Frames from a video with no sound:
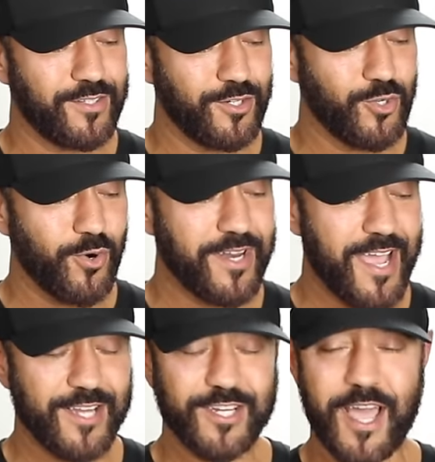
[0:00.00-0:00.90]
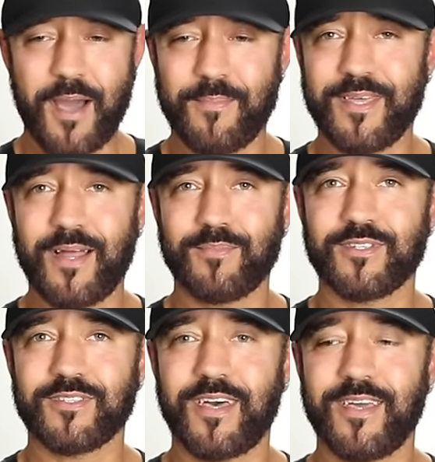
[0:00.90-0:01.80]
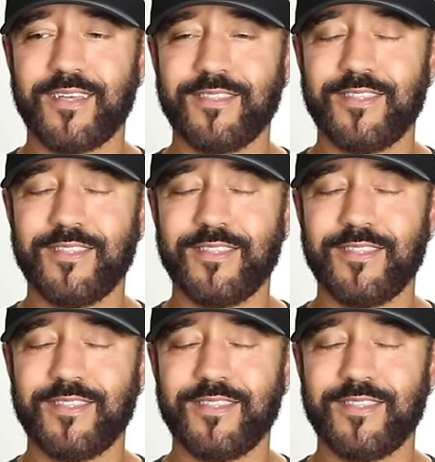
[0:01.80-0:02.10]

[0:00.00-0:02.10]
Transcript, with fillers: the DoorDash app, and I'm just like,